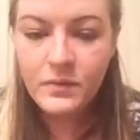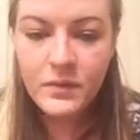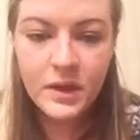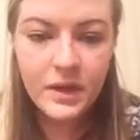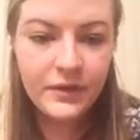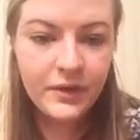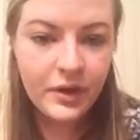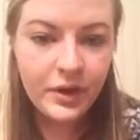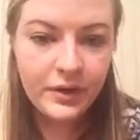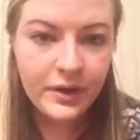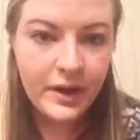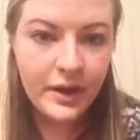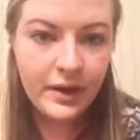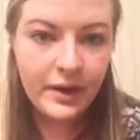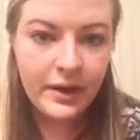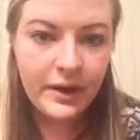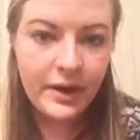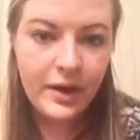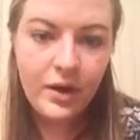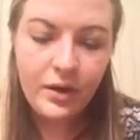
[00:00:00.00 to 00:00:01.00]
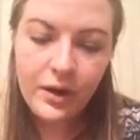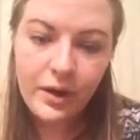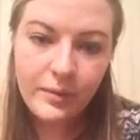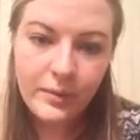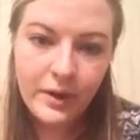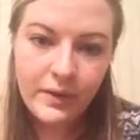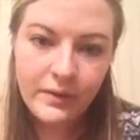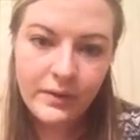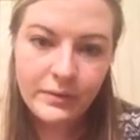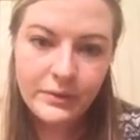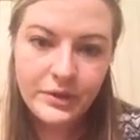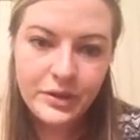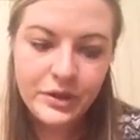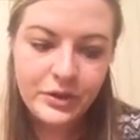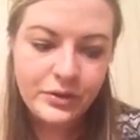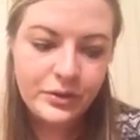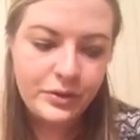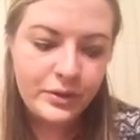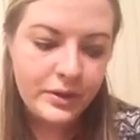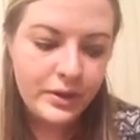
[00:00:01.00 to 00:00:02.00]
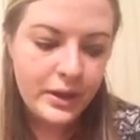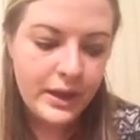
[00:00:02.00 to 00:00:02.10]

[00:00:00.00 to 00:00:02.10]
if you're in the area, I'll come give them to you.